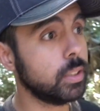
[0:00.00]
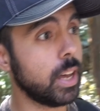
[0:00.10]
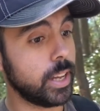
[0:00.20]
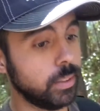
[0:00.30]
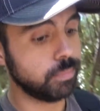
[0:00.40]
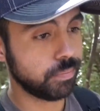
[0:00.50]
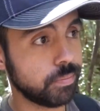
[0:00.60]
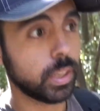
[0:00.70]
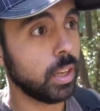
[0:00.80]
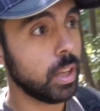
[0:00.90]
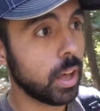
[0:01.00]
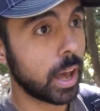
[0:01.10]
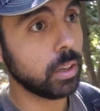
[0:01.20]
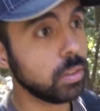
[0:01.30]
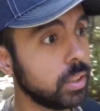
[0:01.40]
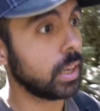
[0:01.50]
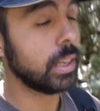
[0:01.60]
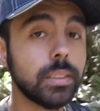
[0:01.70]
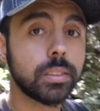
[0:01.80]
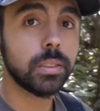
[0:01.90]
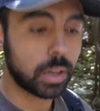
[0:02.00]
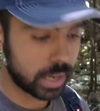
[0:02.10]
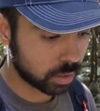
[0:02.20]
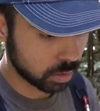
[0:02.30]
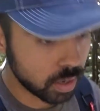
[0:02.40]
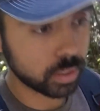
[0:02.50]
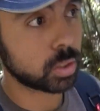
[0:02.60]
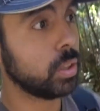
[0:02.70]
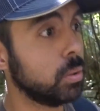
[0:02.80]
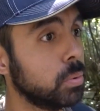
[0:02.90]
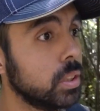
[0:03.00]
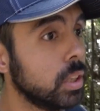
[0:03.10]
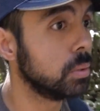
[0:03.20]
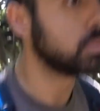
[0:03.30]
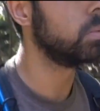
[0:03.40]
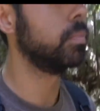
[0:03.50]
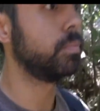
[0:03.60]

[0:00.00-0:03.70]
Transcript: that I don't think any single hiker on this trail really knows.